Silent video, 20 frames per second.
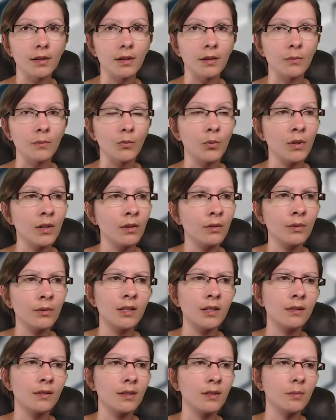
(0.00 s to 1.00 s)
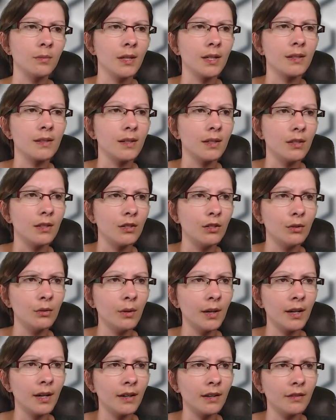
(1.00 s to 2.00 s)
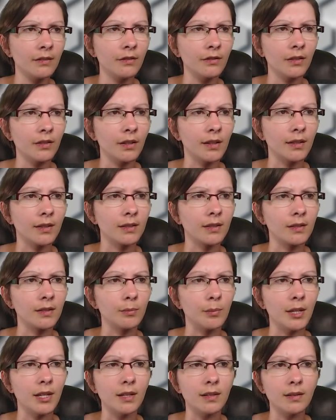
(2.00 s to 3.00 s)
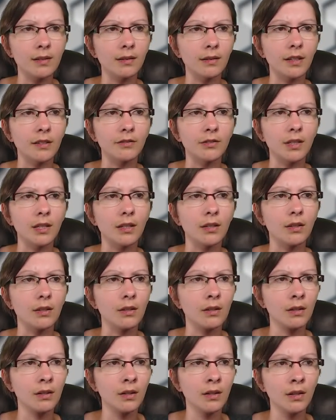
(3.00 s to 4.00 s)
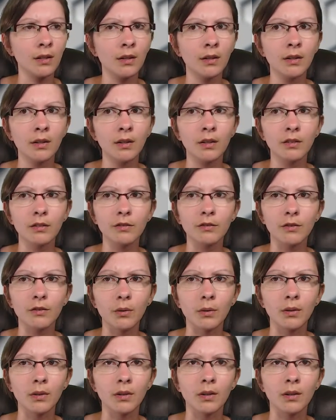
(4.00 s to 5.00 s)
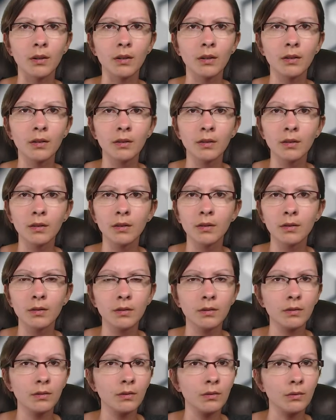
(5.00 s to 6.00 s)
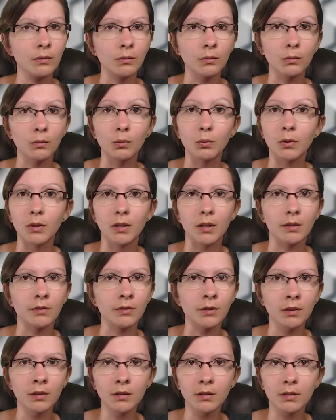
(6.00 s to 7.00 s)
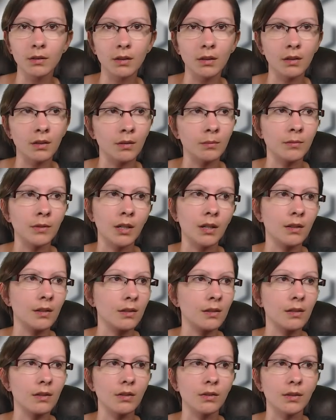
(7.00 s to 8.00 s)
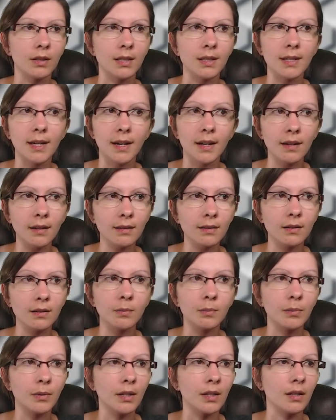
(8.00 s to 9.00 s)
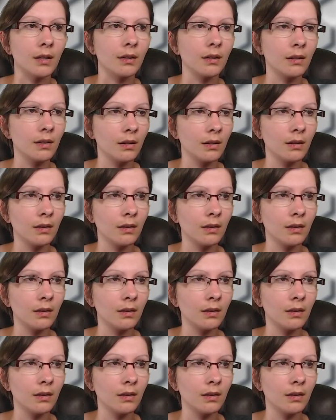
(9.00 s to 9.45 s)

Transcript: One of the reasons is because I do have a lot of space left here for whatever, not necessarily text, but